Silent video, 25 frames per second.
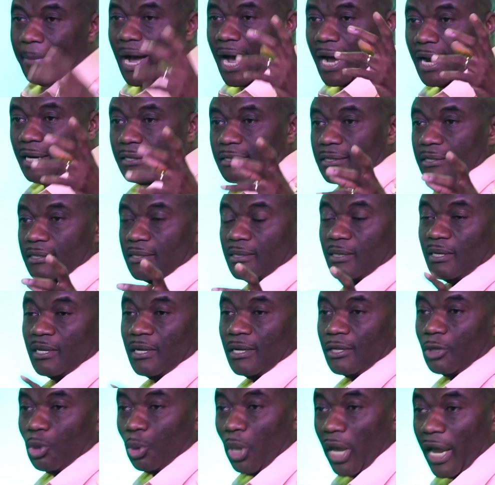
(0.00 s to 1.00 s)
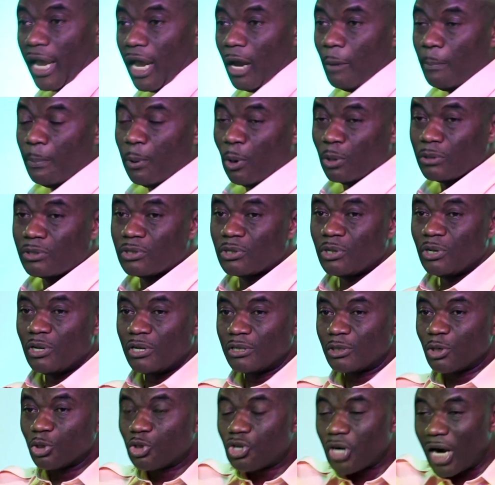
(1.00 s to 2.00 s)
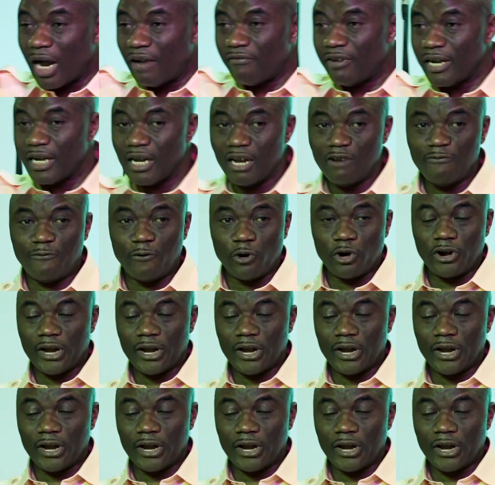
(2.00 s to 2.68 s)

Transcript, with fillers: Matt, to the airport to travel in a